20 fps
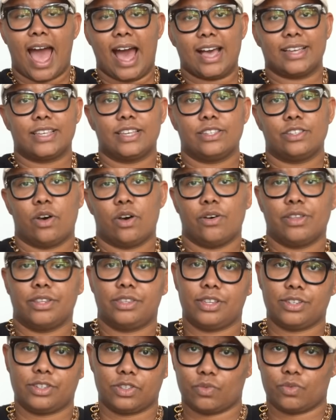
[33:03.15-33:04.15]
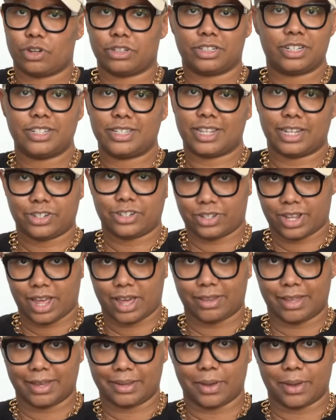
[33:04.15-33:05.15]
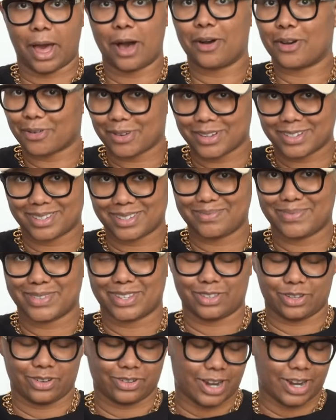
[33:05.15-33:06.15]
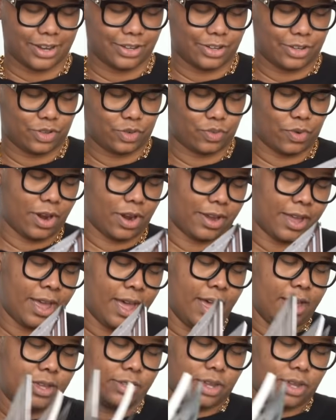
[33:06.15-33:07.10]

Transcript: access to all the things in the world because that's just how like algorithms and search engines work.